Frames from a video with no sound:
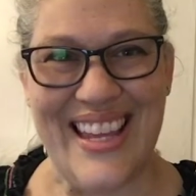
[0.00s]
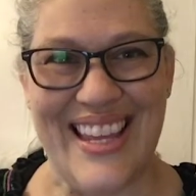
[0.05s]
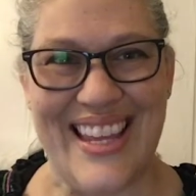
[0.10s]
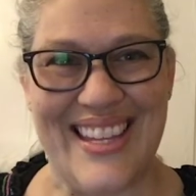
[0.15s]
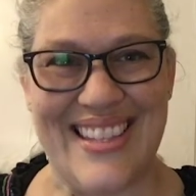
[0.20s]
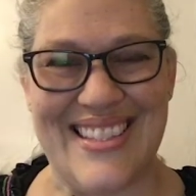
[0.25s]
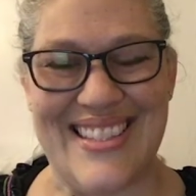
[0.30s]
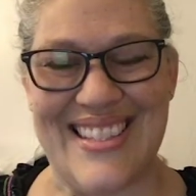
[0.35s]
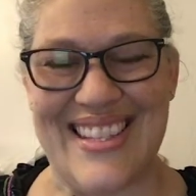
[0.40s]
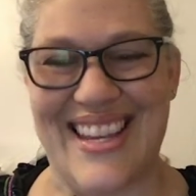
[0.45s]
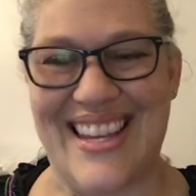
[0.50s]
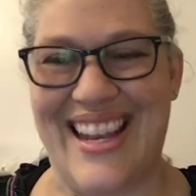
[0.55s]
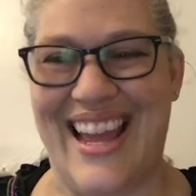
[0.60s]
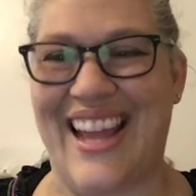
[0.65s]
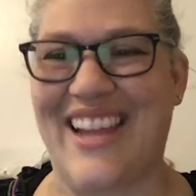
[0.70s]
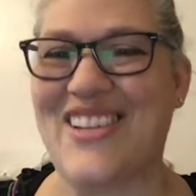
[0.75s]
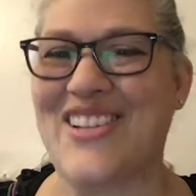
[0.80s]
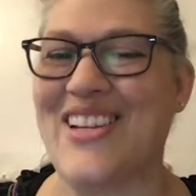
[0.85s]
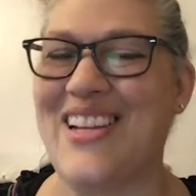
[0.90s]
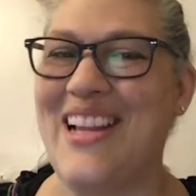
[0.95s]
Kids
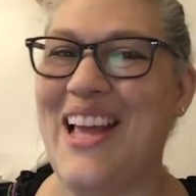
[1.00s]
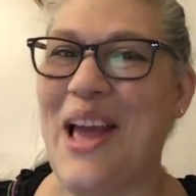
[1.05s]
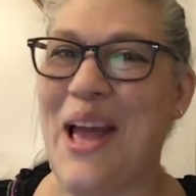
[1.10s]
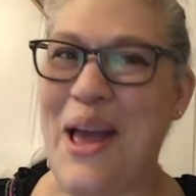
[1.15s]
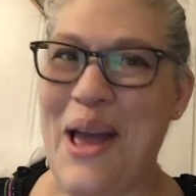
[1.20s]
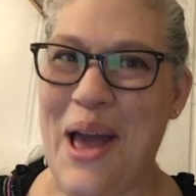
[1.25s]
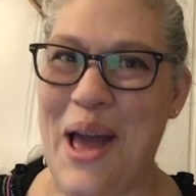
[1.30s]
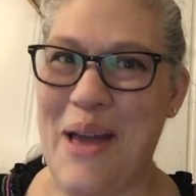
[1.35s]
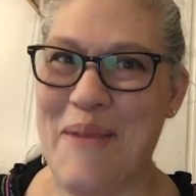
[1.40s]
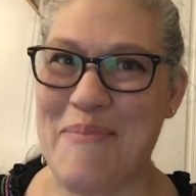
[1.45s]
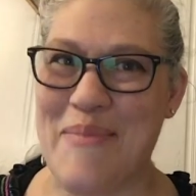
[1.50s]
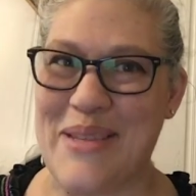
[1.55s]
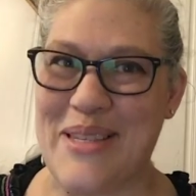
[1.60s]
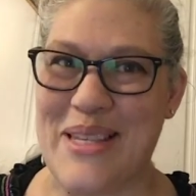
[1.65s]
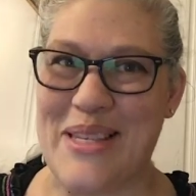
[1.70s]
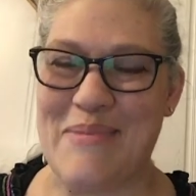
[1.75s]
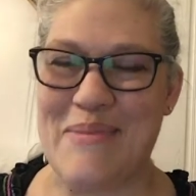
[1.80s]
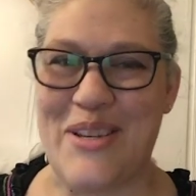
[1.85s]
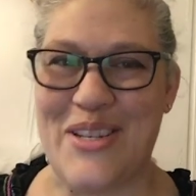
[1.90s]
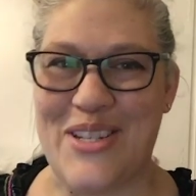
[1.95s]
Connection. I'm
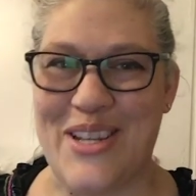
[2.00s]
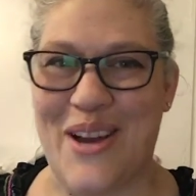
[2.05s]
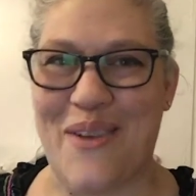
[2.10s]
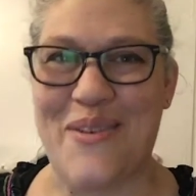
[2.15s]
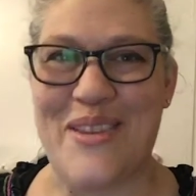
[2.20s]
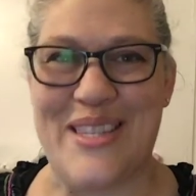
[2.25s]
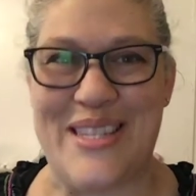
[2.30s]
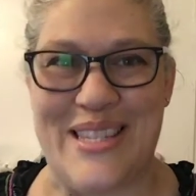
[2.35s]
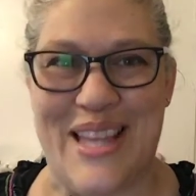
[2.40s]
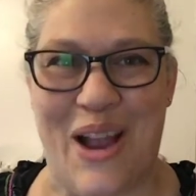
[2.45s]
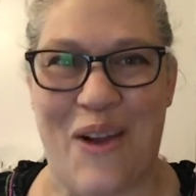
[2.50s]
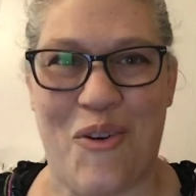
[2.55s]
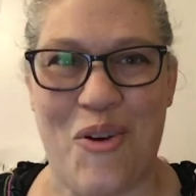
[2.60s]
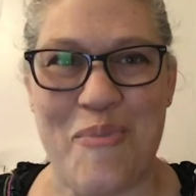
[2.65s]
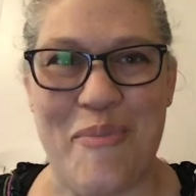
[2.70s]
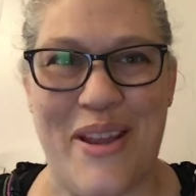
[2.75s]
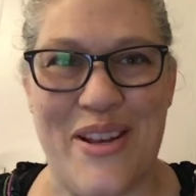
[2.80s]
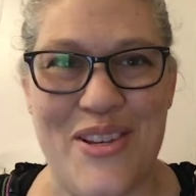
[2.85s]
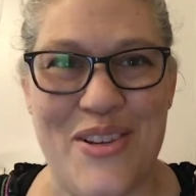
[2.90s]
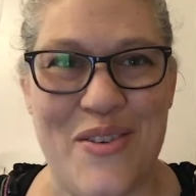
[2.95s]
Mrs. Michelle with
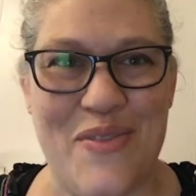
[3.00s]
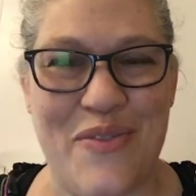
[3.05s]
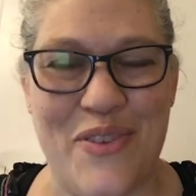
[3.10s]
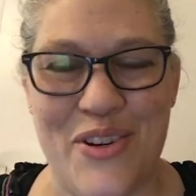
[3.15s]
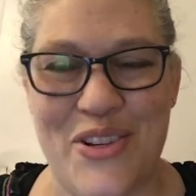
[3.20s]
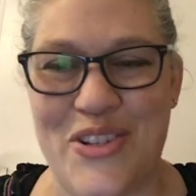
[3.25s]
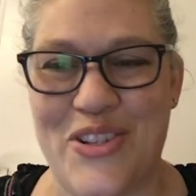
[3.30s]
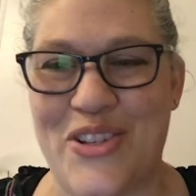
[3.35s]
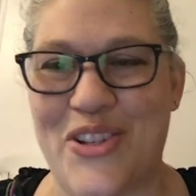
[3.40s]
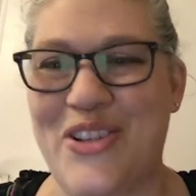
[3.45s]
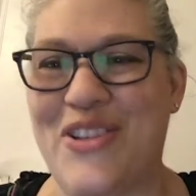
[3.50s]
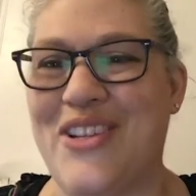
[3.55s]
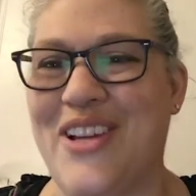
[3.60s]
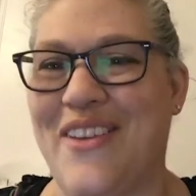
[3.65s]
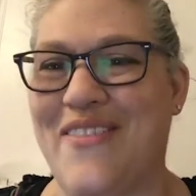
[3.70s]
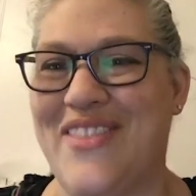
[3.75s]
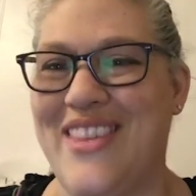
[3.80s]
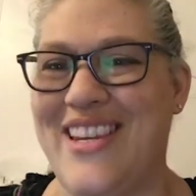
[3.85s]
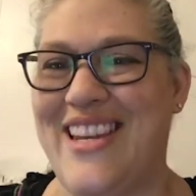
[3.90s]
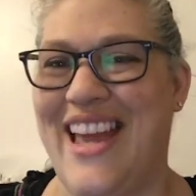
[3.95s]
Sacramento First Church
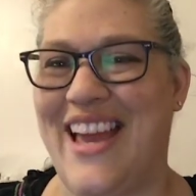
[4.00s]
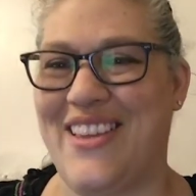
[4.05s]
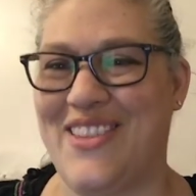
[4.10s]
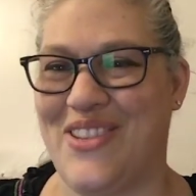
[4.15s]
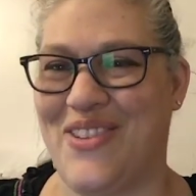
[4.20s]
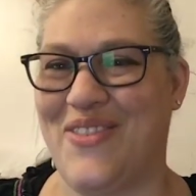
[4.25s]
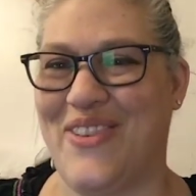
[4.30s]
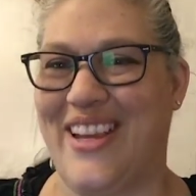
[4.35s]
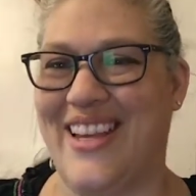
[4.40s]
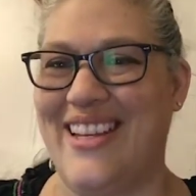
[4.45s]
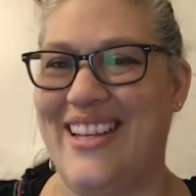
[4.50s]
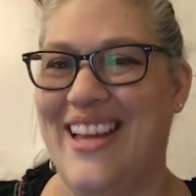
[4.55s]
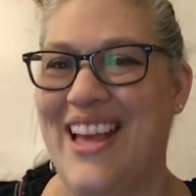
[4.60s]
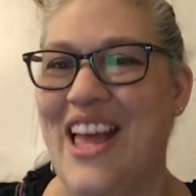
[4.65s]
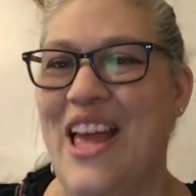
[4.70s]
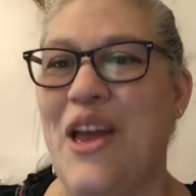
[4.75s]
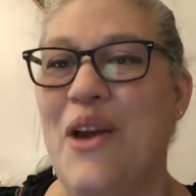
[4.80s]
of the Nazarene.